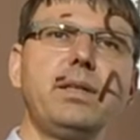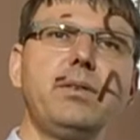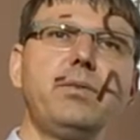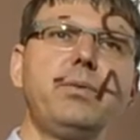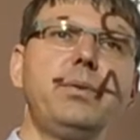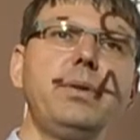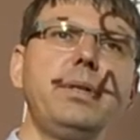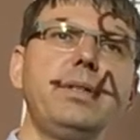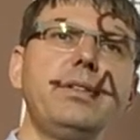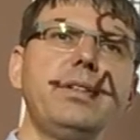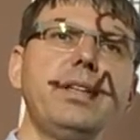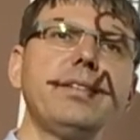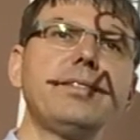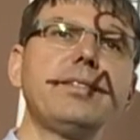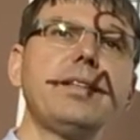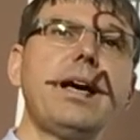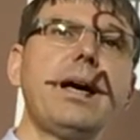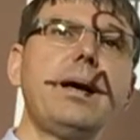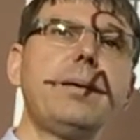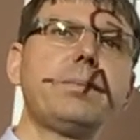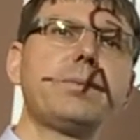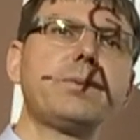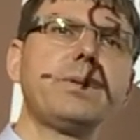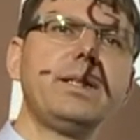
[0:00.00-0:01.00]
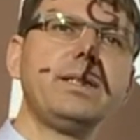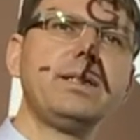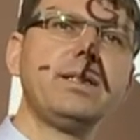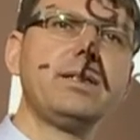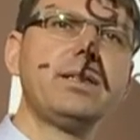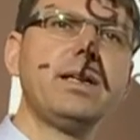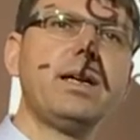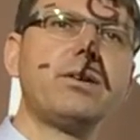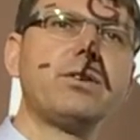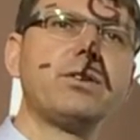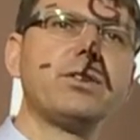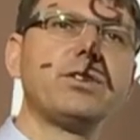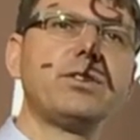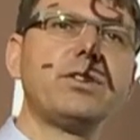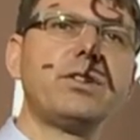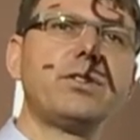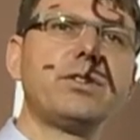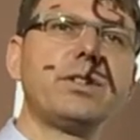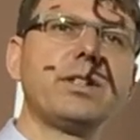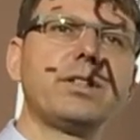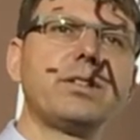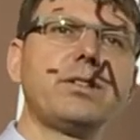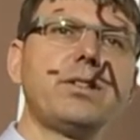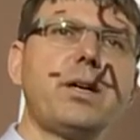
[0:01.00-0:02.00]
if we just upgraded our
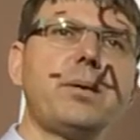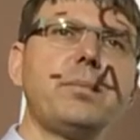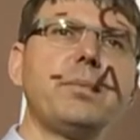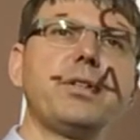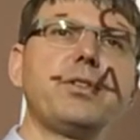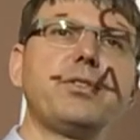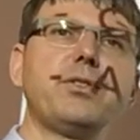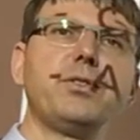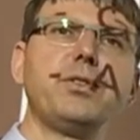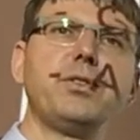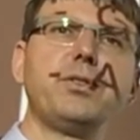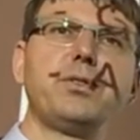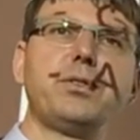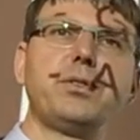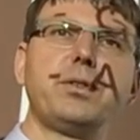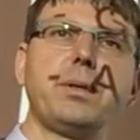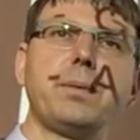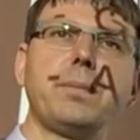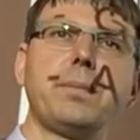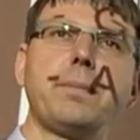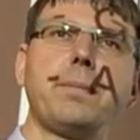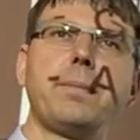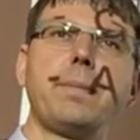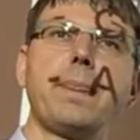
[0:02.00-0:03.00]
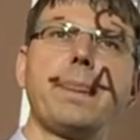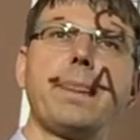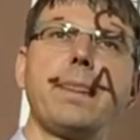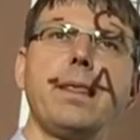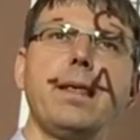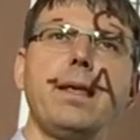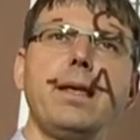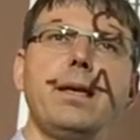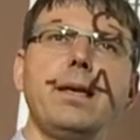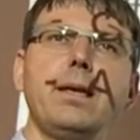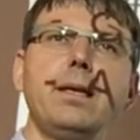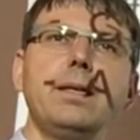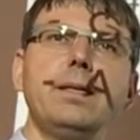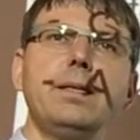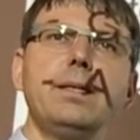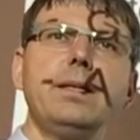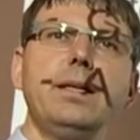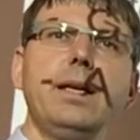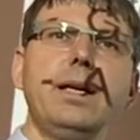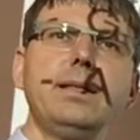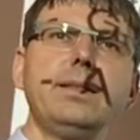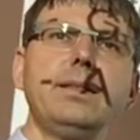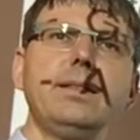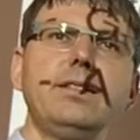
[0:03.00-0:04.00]
socioeconomic system.
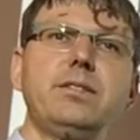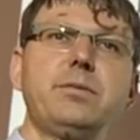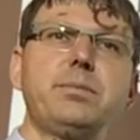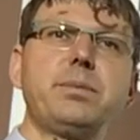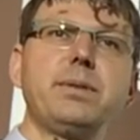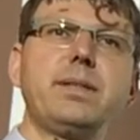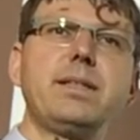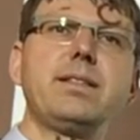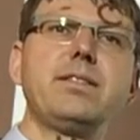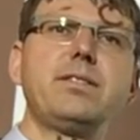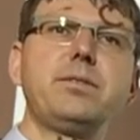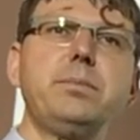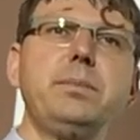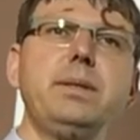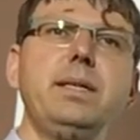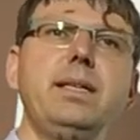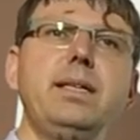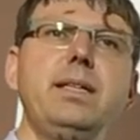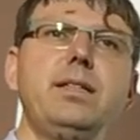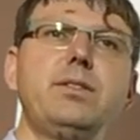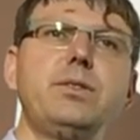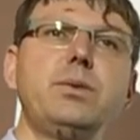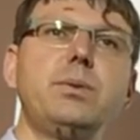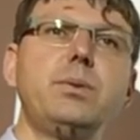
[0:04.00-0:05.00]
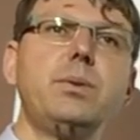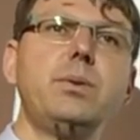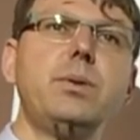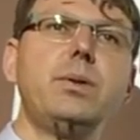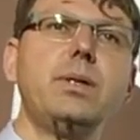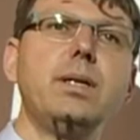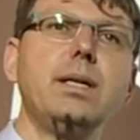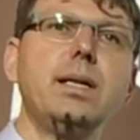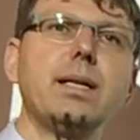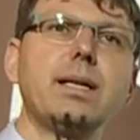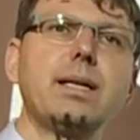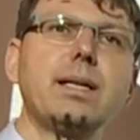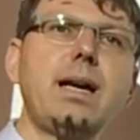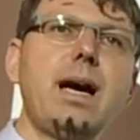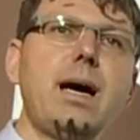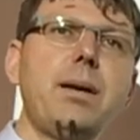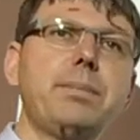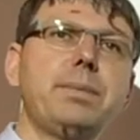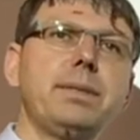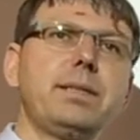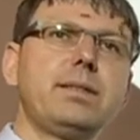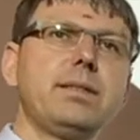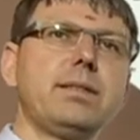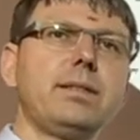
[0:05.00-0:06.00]
And this brings me to
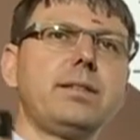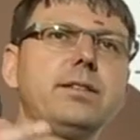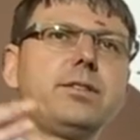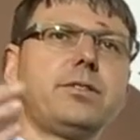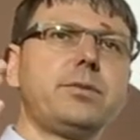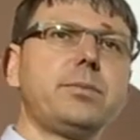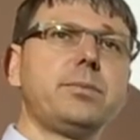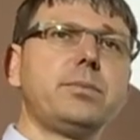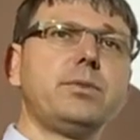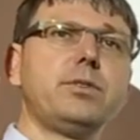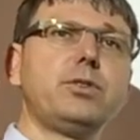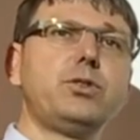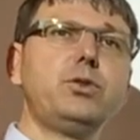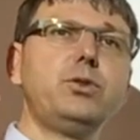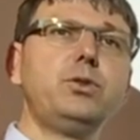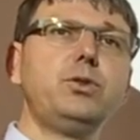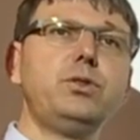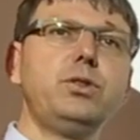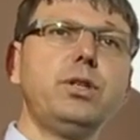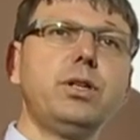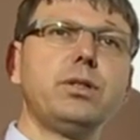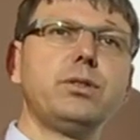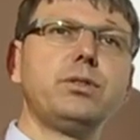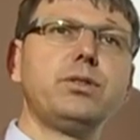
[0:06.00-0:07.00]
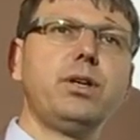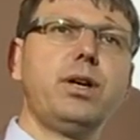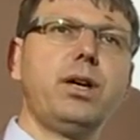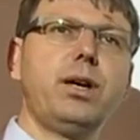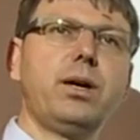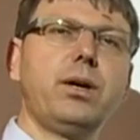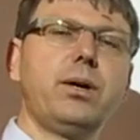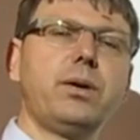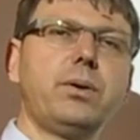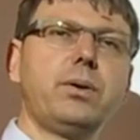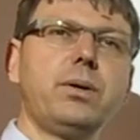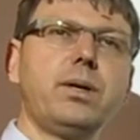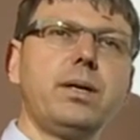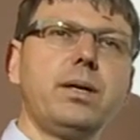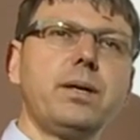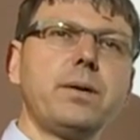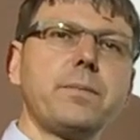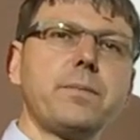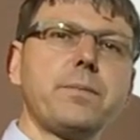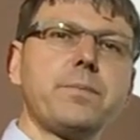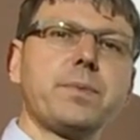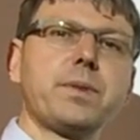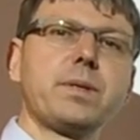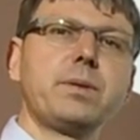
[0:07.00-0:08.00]
capitalism 2.0,
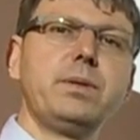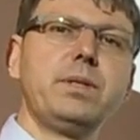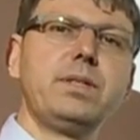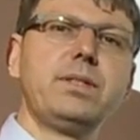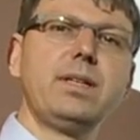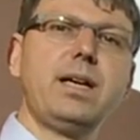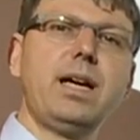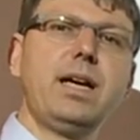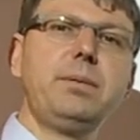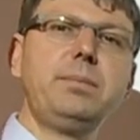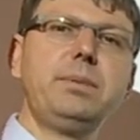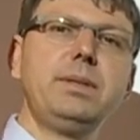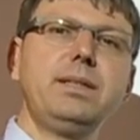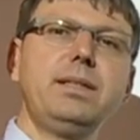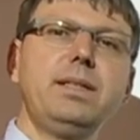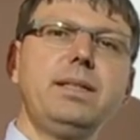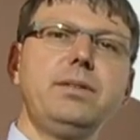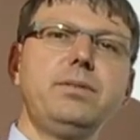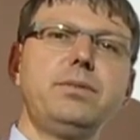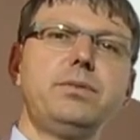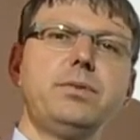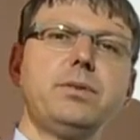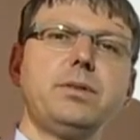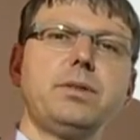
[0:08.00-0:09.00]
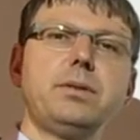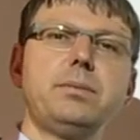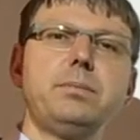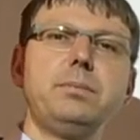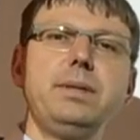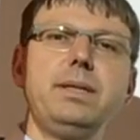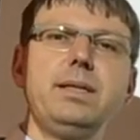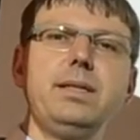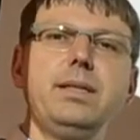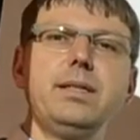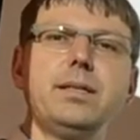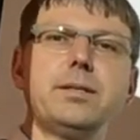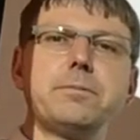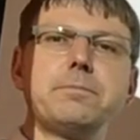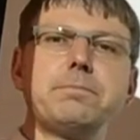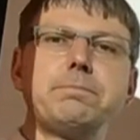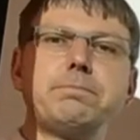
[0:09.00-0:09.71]
which I believe will be